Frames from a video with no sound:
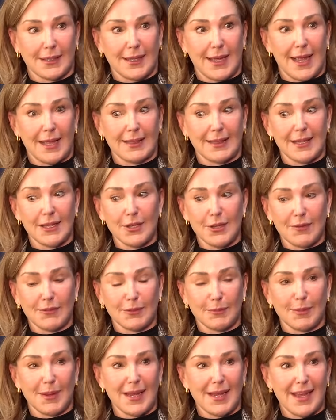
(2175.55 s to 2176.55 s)
I think you have
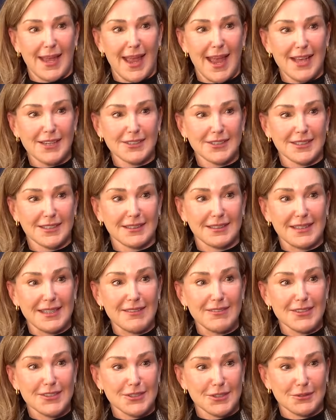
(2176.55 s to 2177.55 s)
to pay cash to
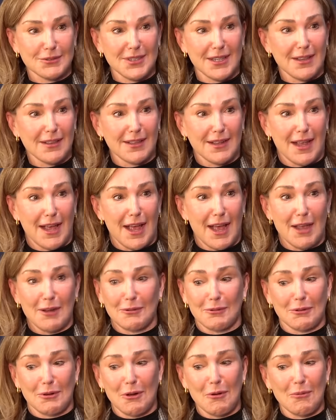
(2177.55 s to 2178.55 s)
leave this hotel, and I, I
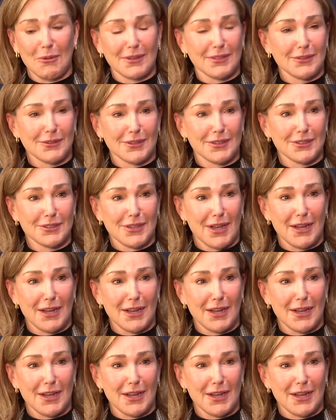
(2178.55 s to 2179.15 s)
don't know what they're gonna.